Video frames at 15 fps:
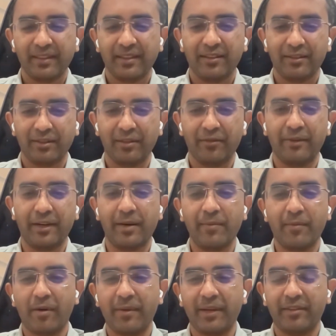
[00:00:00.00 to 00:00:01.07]
So Flutter
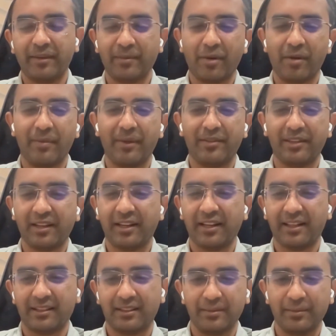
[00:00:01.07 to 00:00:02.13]
MobX and MobX are
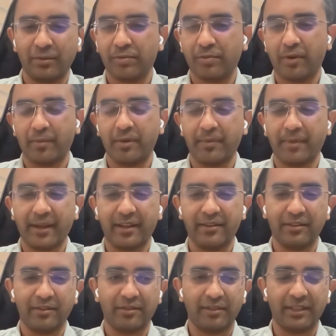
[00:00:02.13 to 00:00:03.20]
like the most popular
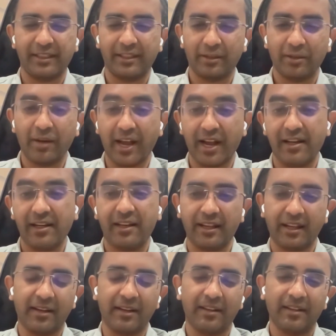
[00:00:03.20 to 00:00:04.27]
packages, and they go hand in hand.